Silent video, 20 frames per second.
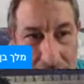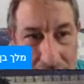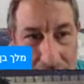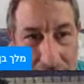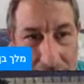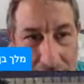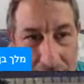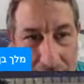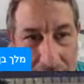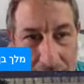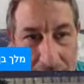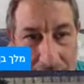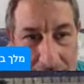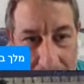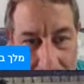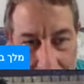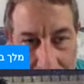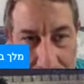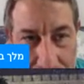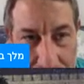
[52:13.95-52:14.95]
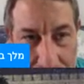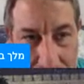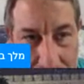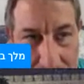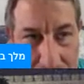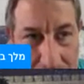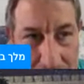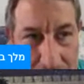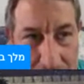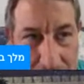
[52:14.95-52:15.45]
So,
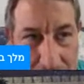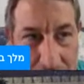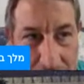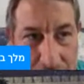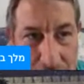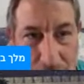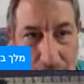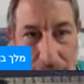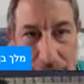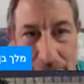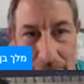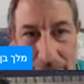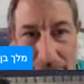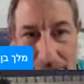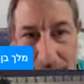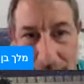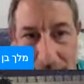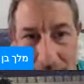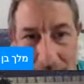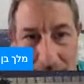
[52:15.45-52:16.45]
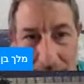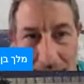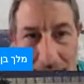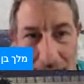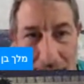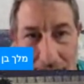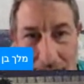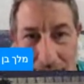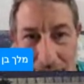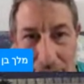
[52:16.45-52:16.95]
oh boy, there's a lot to pick apart here.
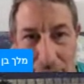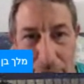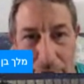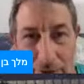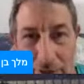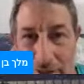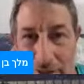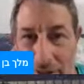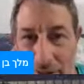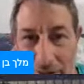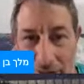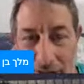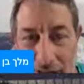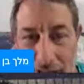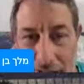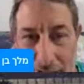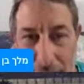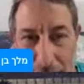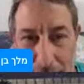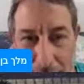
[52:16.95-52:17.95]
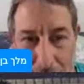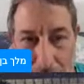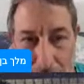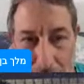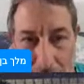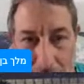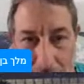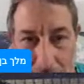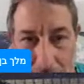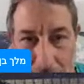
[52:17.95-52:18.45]
Let's first talk about
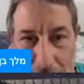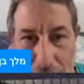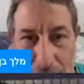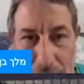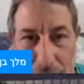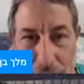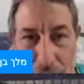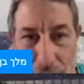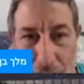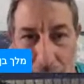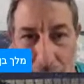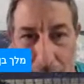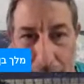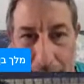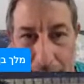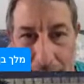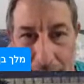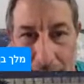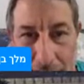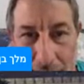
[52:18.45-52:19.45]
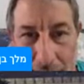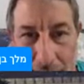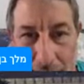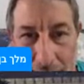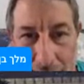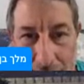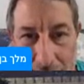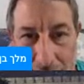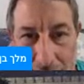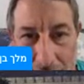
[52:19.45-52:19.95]
the word
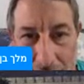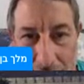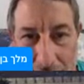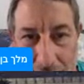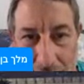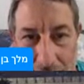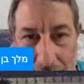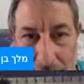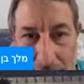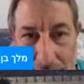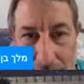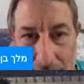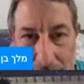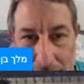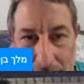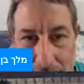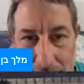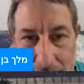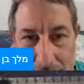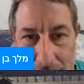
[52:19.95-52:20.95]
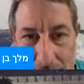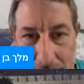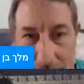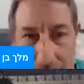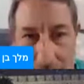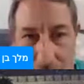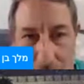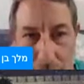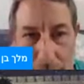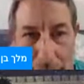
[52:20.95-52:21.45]
be'er. Let's
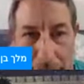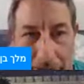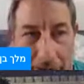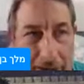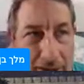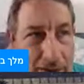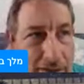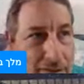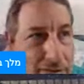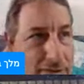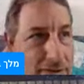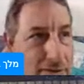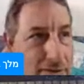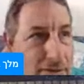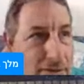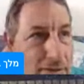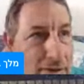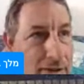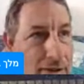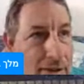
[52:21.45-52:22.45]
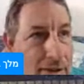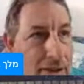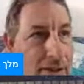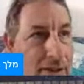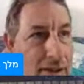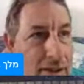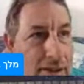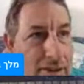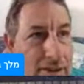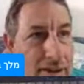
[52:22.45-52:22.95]
get a couple of translations on this one.
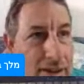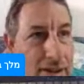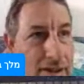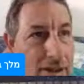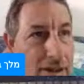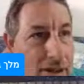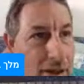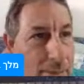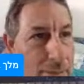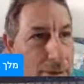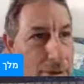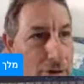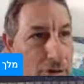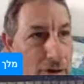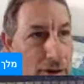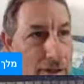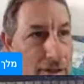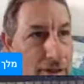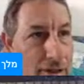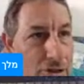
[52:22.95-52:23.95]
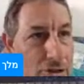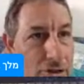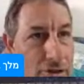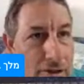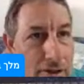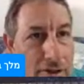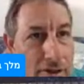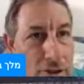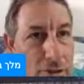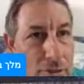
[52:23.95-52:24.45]
Let's go to Robert Alter on this one. So this is
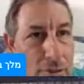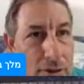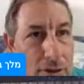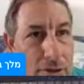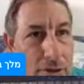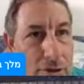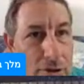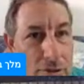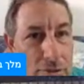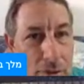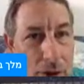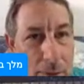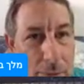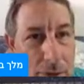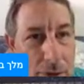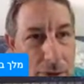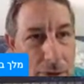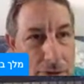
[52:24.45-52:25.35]
Deuteronomy 1.